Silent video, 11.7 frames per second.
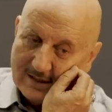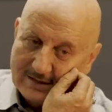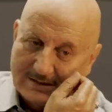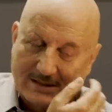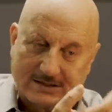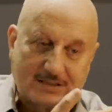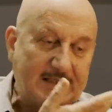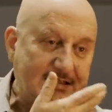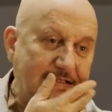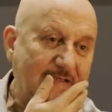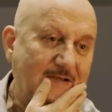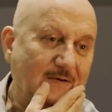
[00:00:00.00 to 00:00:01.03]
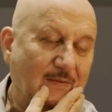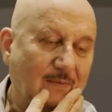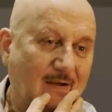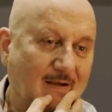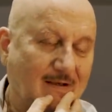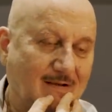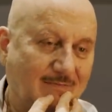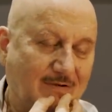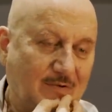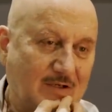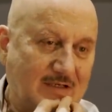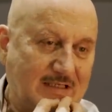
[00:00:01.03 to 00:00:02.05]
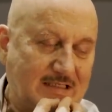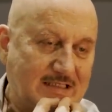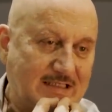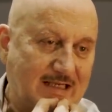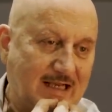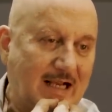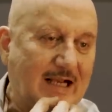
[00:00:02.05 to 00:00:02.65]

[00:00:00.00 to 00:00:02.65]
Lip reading: And the teaching, of, when you are teaching